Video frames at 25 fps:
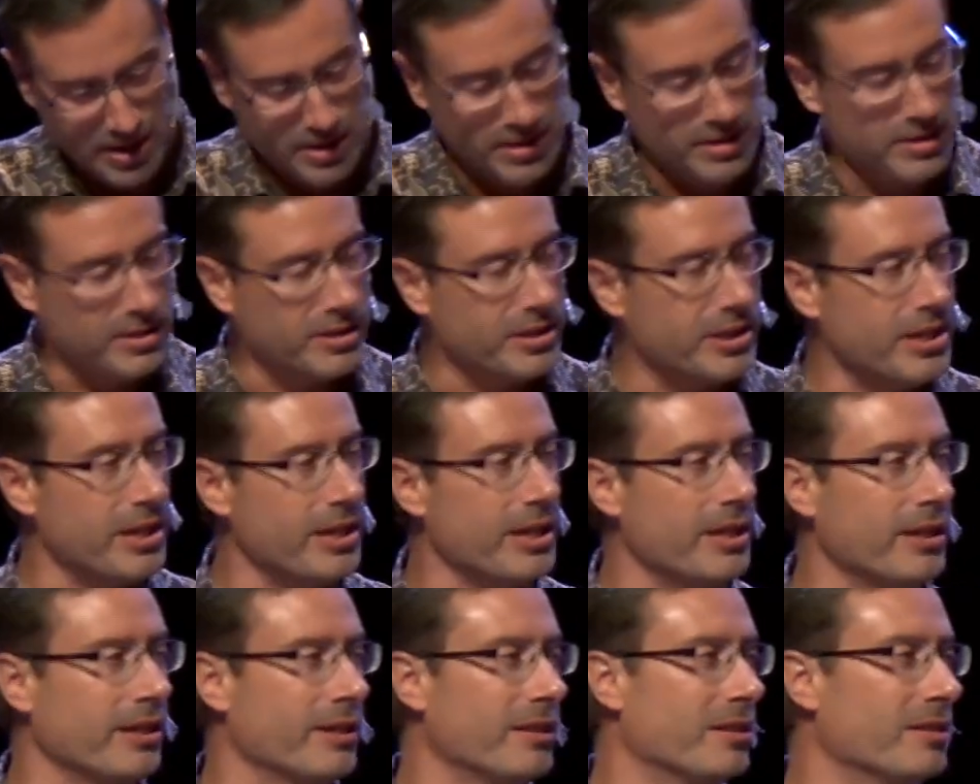The
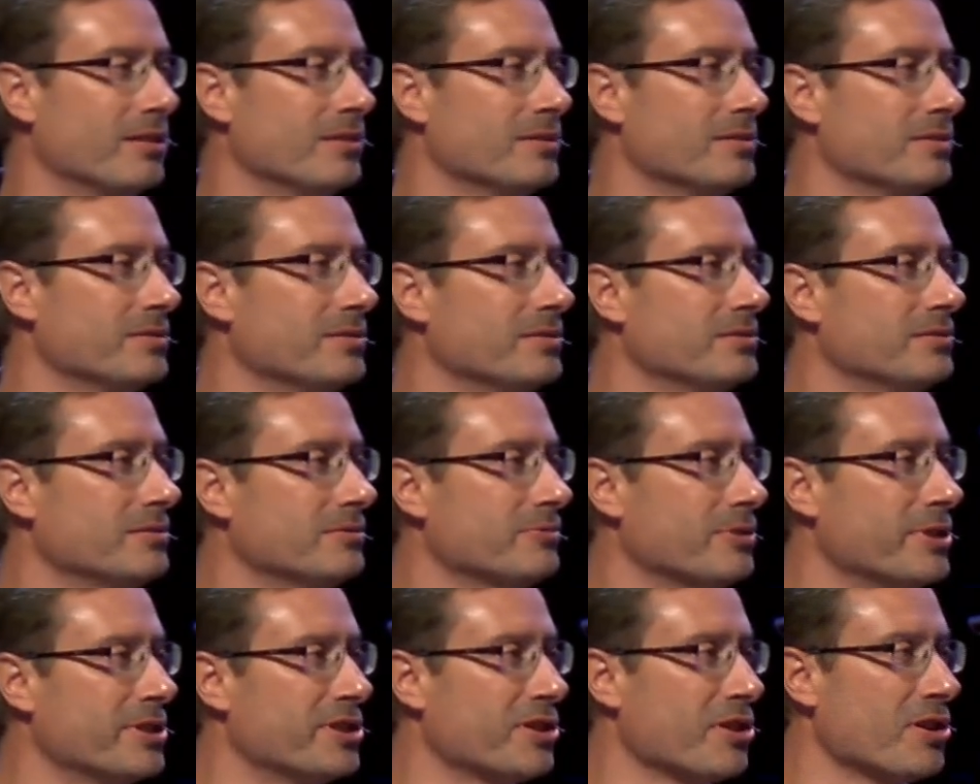king
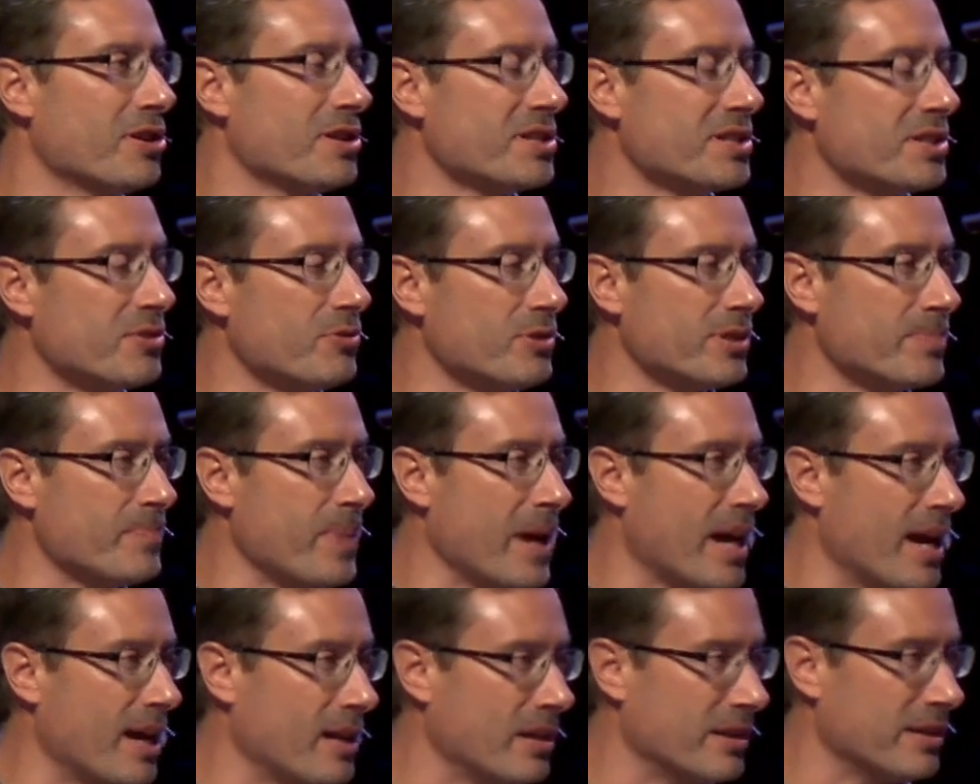returns to his
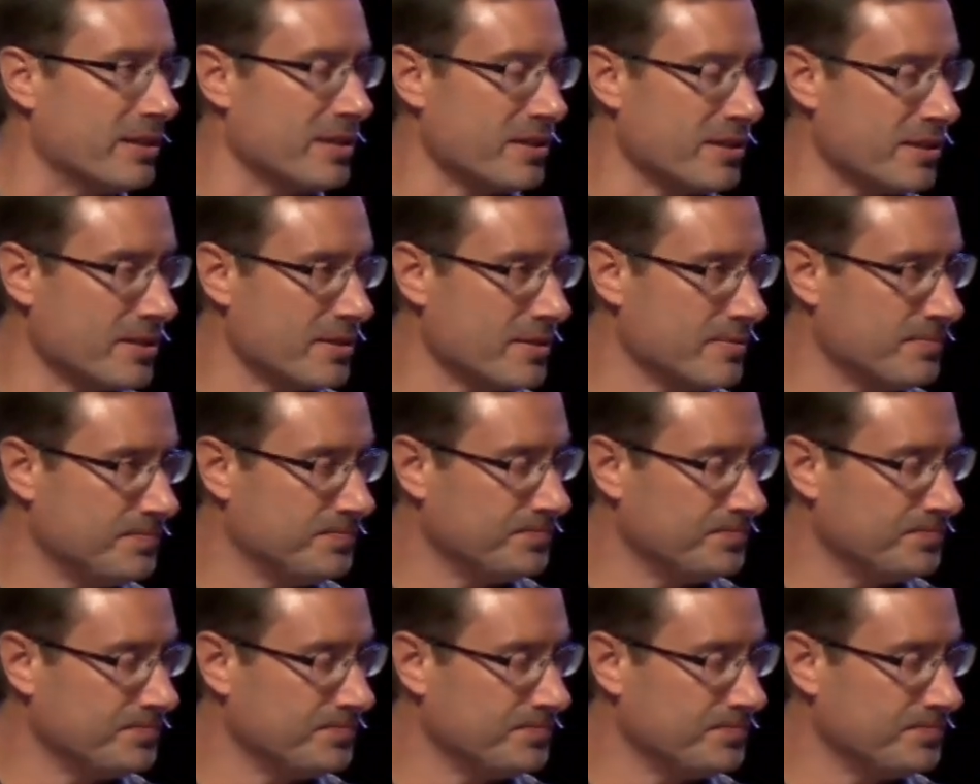palace.